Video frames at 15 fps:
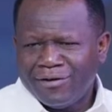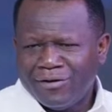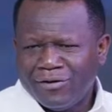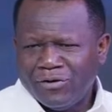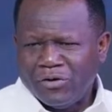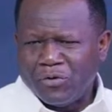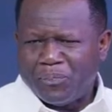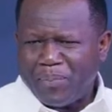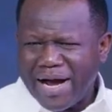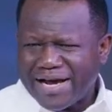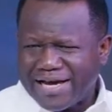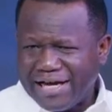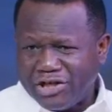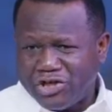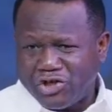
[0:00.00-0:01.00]
you
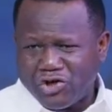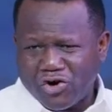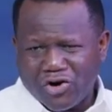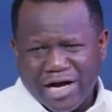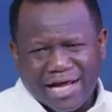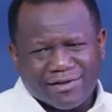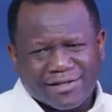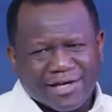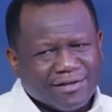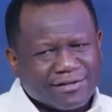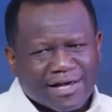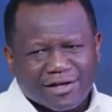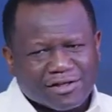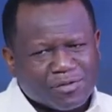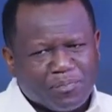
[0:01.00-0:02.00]
package chalk and say it's
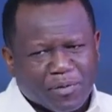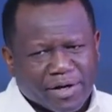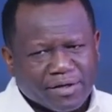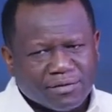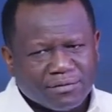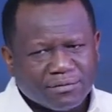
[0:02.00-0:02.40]
aspirin.